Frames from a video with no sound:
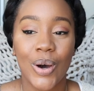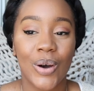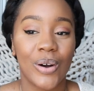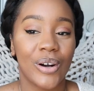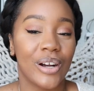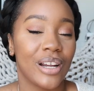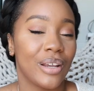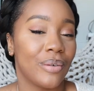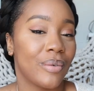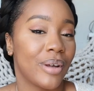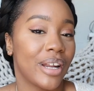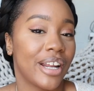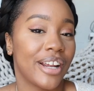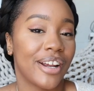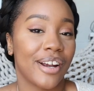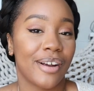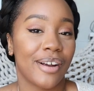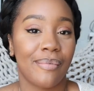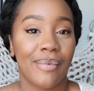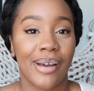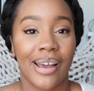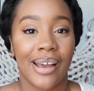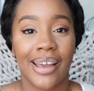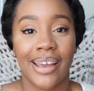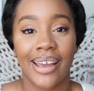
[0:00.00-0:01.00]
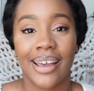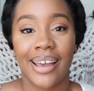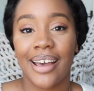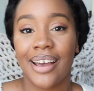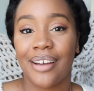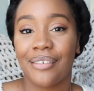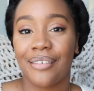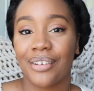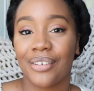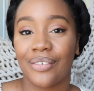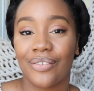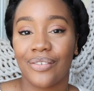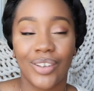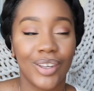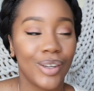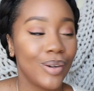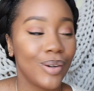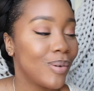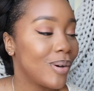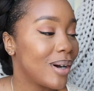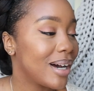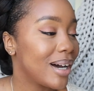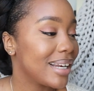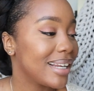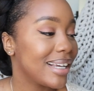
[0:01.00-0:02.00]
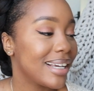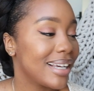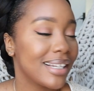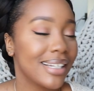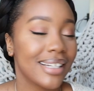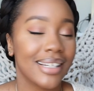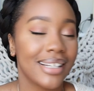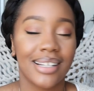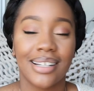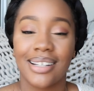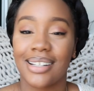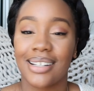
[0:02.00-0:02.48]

or you want to hear my review on it,